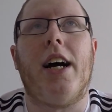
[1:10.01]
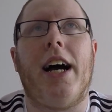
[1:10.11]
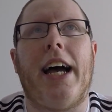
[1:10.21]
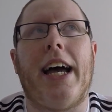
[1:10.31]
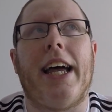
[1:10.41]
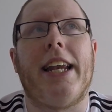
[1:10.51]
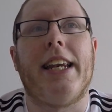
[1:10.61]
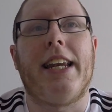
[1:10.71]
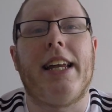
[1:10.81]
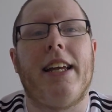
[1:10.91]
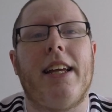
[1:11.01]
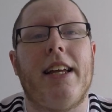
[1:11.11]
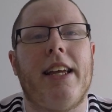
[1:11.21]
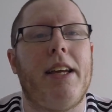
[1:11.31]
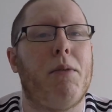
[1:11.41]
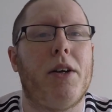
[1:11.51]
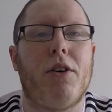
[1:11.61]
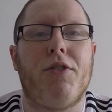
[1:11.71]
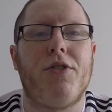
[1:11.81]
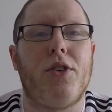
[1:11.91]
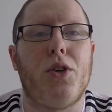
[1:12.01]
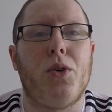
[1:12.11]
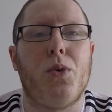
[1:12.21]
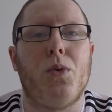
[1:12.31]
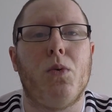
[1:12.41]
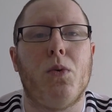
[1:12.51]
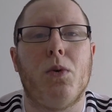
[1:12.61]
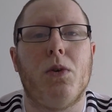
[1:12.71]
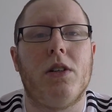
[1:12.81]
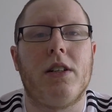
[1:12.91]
and he went off to